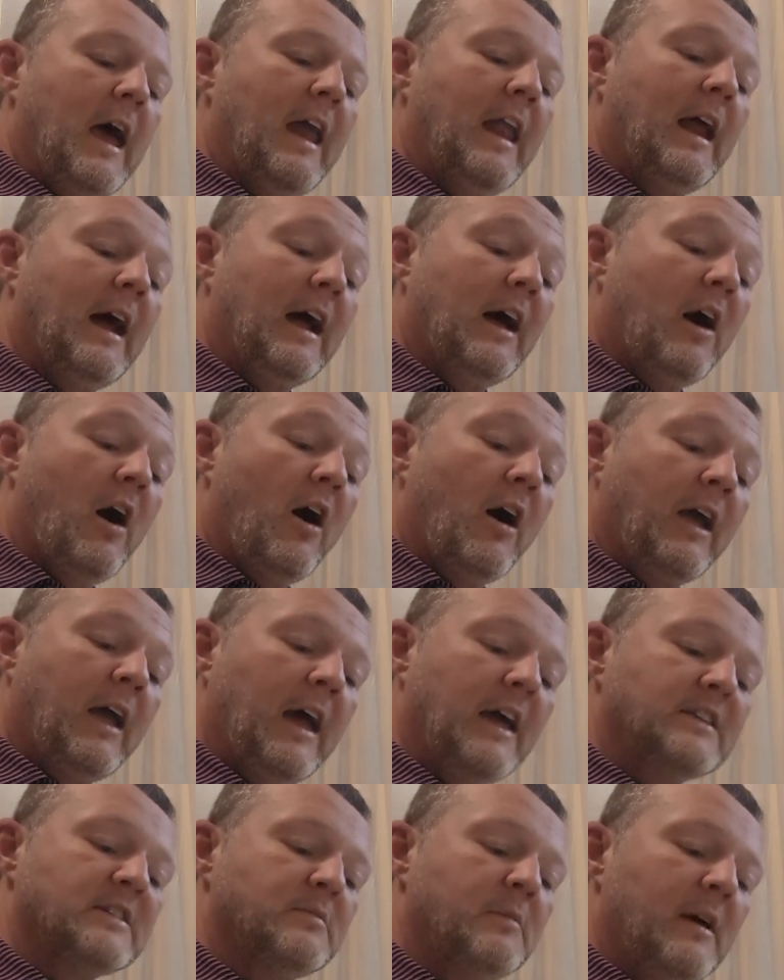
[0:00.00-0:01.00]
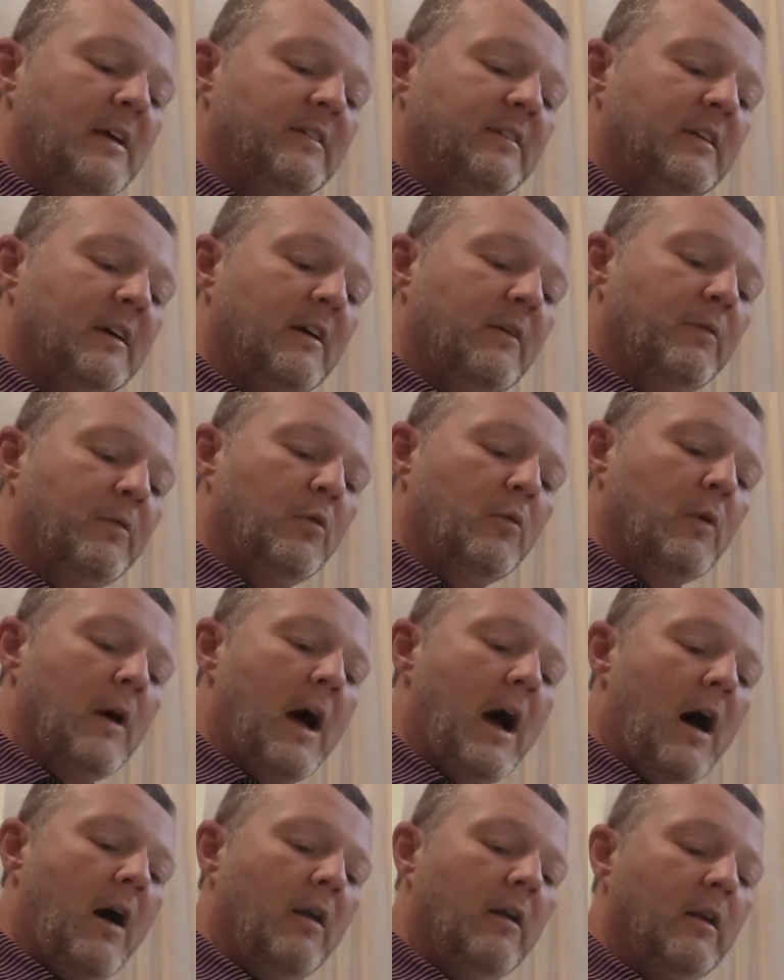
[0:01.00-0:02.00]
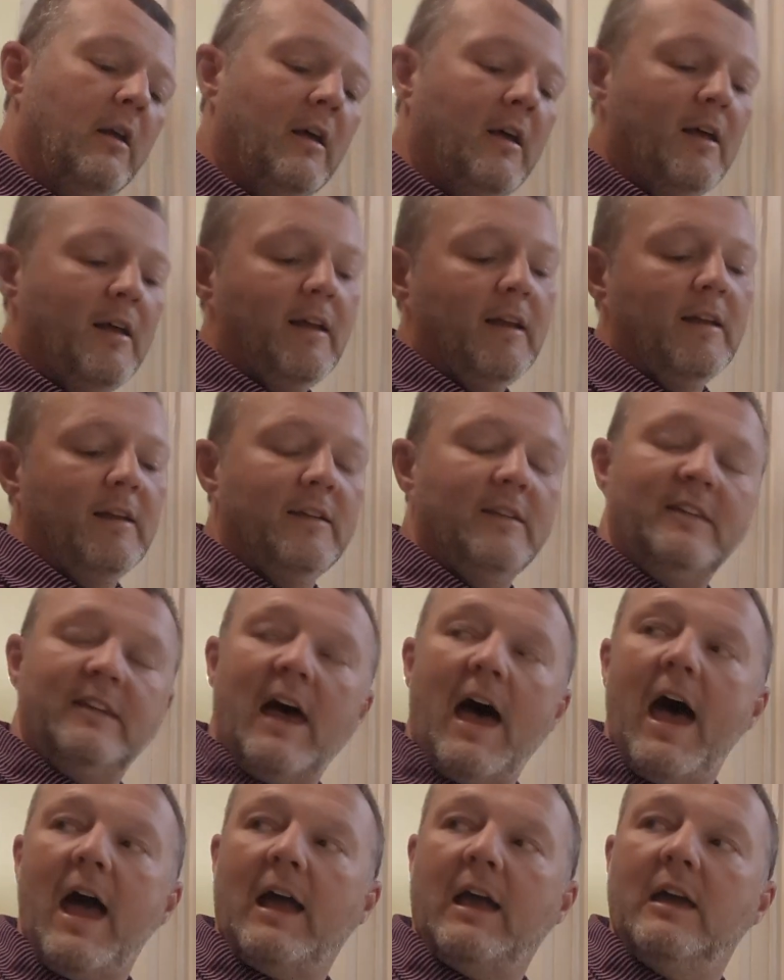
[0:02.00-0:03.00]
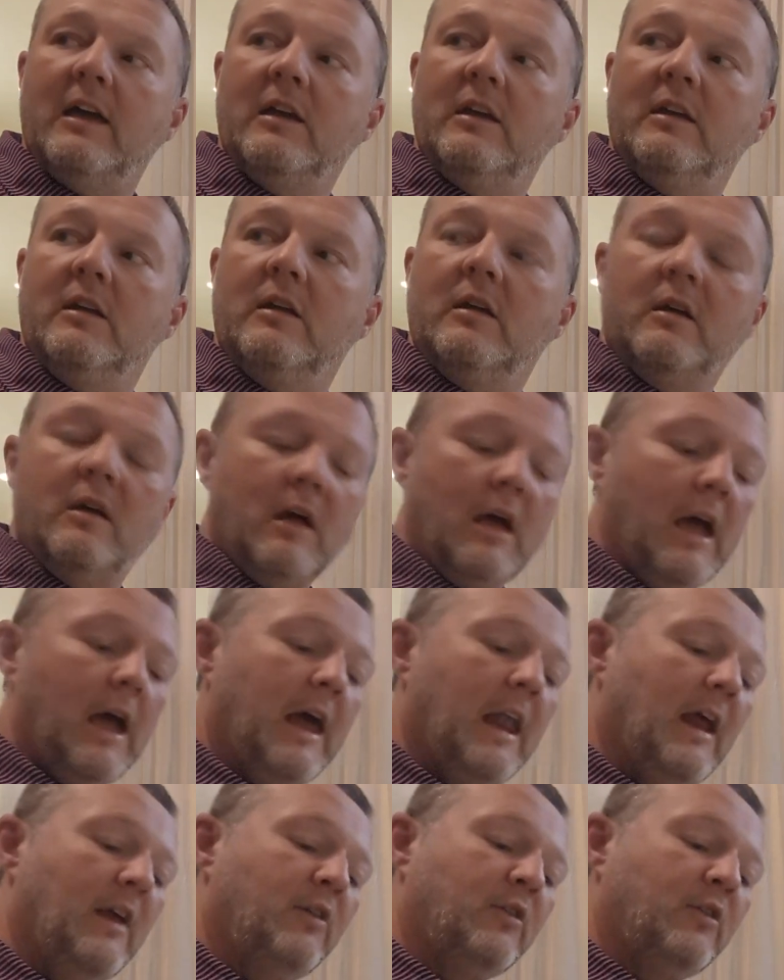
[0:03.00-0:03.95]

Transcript: and I'll catch myself throughout sagging, and I